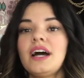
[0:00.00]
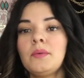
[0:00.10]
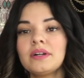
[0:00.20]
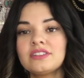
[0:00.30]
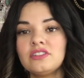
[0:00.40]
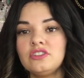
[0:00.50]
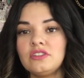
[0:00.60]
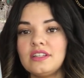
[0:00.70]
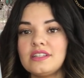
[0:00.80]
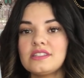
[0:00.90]
I wanted to do
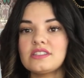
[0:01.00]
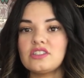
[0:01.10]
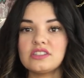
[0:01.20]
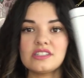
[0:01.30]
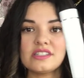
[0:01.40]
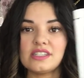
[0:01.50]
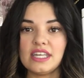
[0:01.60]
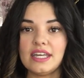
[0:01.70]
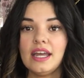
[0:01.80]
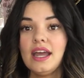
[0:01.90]
this just to
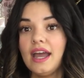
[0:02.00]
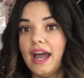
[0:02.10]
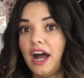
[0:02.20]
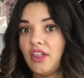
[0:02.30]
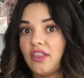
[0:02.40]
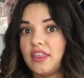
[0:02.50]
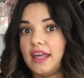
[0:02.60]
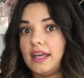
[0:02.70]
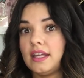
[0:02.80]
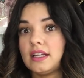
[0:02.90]
see how
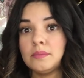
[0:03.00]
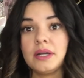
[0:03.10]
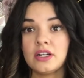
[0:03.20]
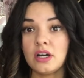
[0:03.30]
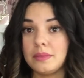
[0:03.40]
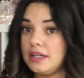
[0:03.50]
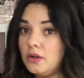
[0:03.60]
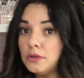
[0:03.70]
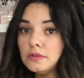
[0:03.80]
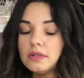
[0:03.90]
they compared on my
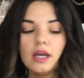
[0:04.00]
own.